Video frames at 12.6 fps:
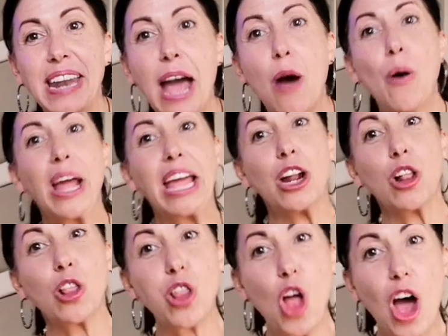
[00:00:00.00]
Now, in
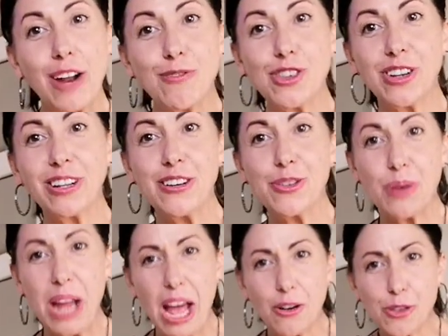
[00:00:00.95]
a lot of Chiles
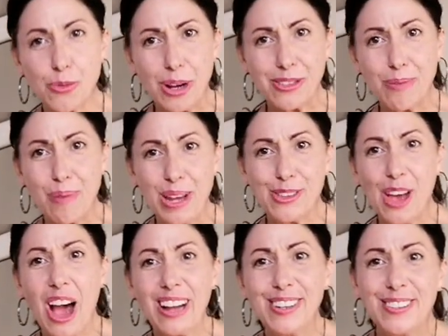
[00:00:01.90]
Rellenos recipes,
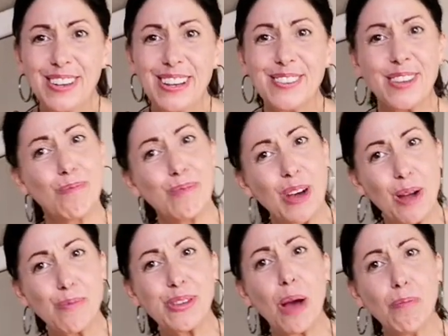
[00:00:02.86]
I see
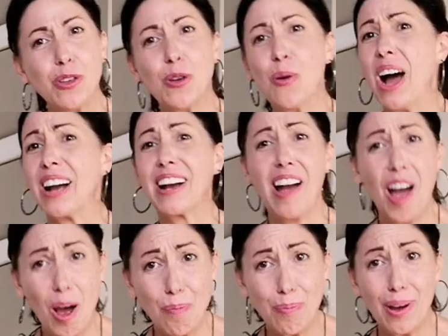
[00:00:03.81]
sometimes up to a
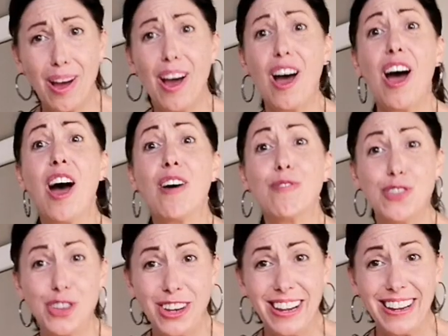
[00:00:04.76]
cup of
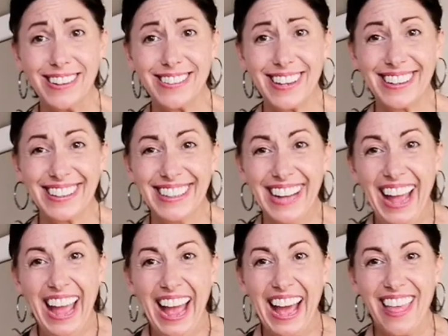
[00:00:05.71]
cheese.
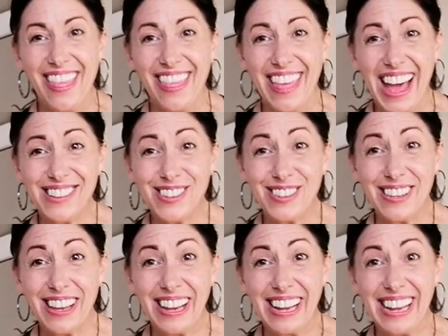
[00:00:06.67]

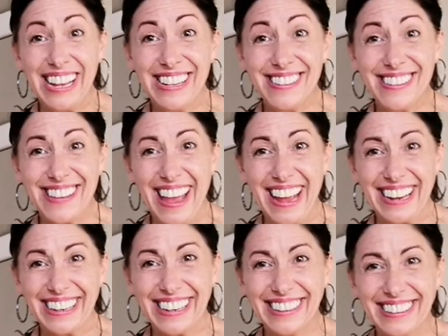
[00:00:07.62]
That's
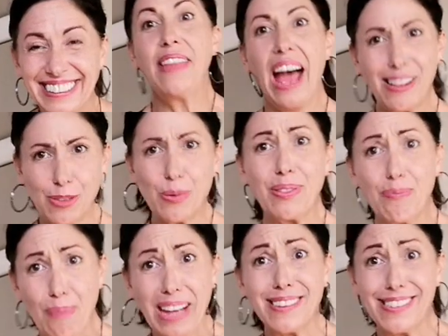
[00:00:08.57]
insane. That's
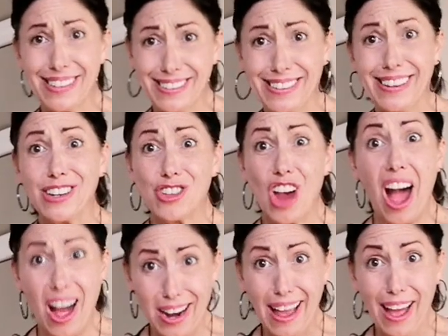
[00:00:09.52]
what makes this dish
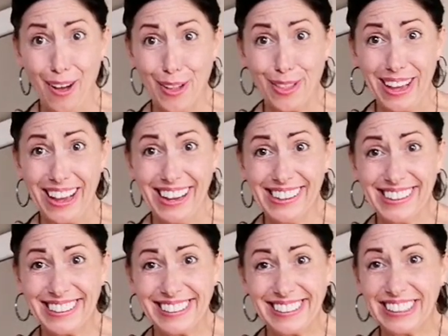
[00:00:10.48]
unhealthy.
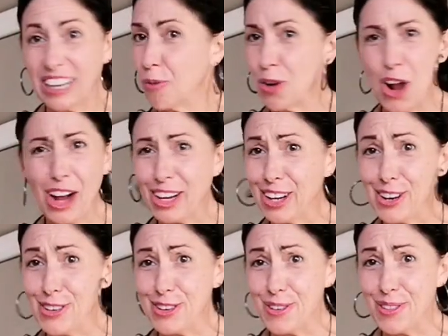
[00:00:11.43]
We're not going
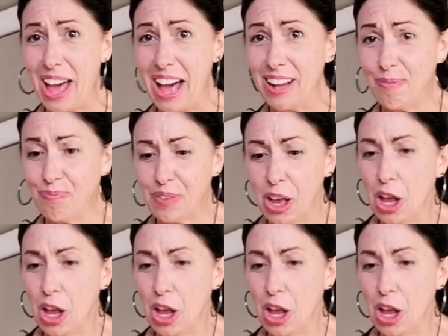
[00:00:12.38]
to do that.